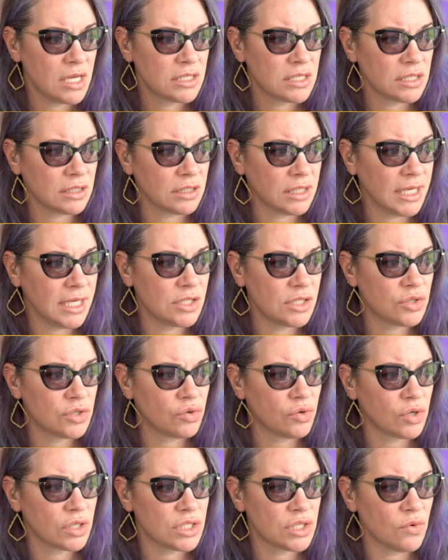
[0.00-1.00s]
to lean
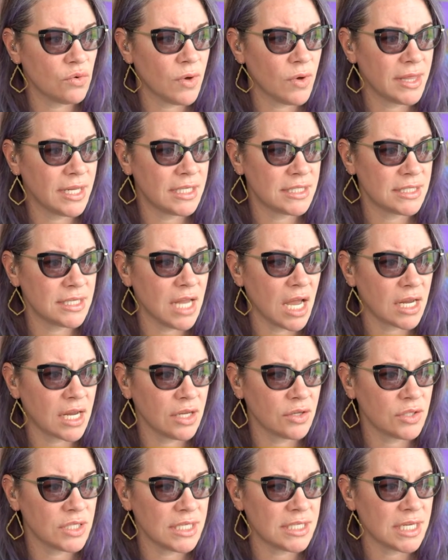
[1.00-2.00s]
towards the one that is not guilty,